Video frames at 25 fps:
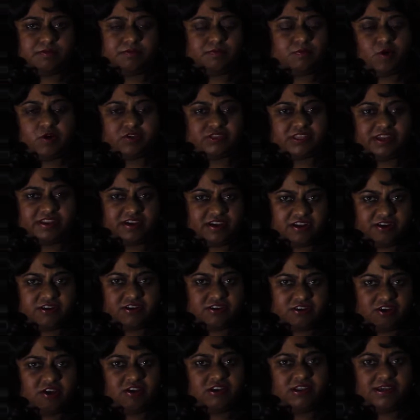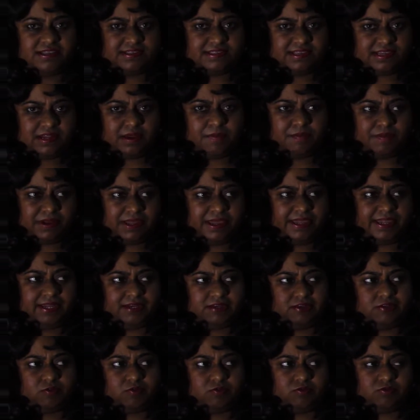more than $100 in
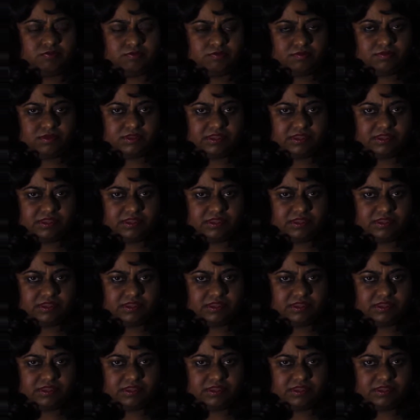applying to